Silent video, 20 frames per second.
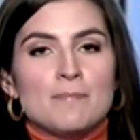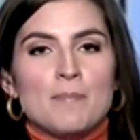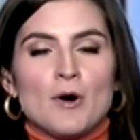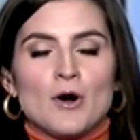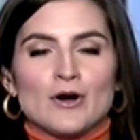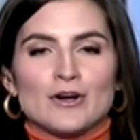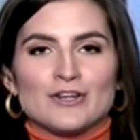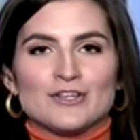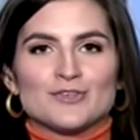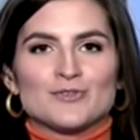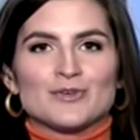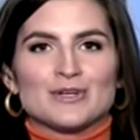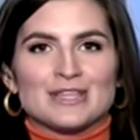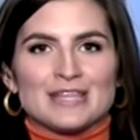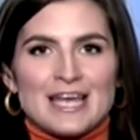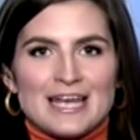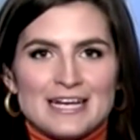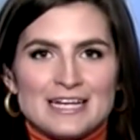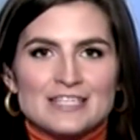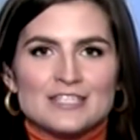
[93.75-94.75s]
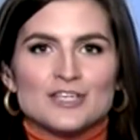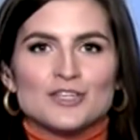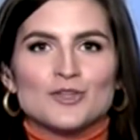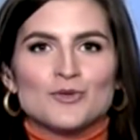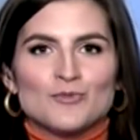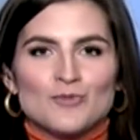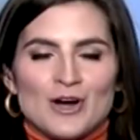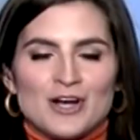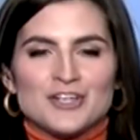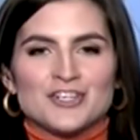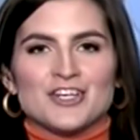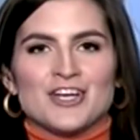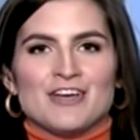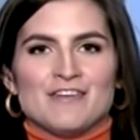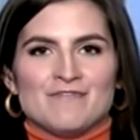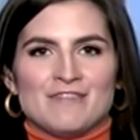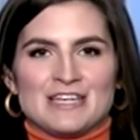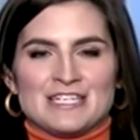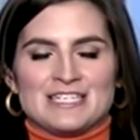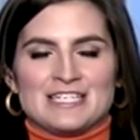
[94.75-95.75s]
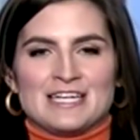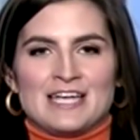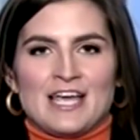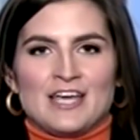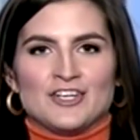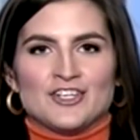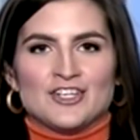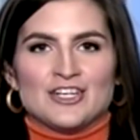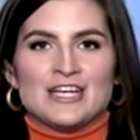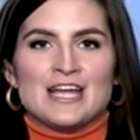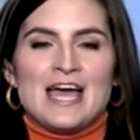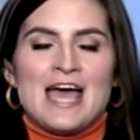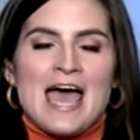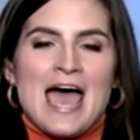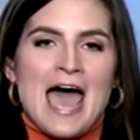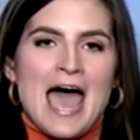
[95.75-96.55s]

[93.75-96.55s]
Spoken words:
pardons related to the Russia investigation